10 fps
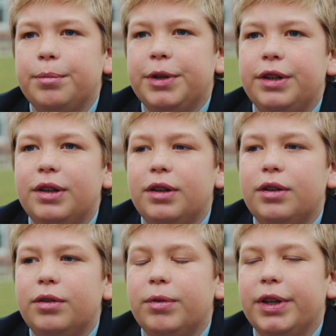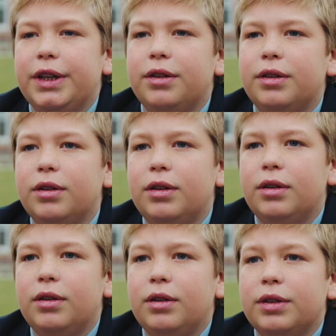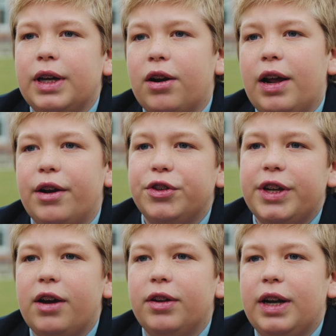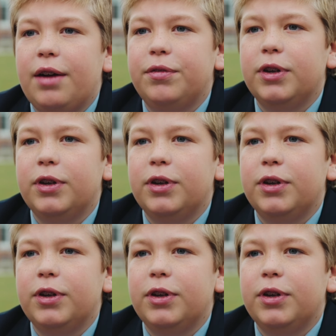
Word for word: and we really get our energy out and have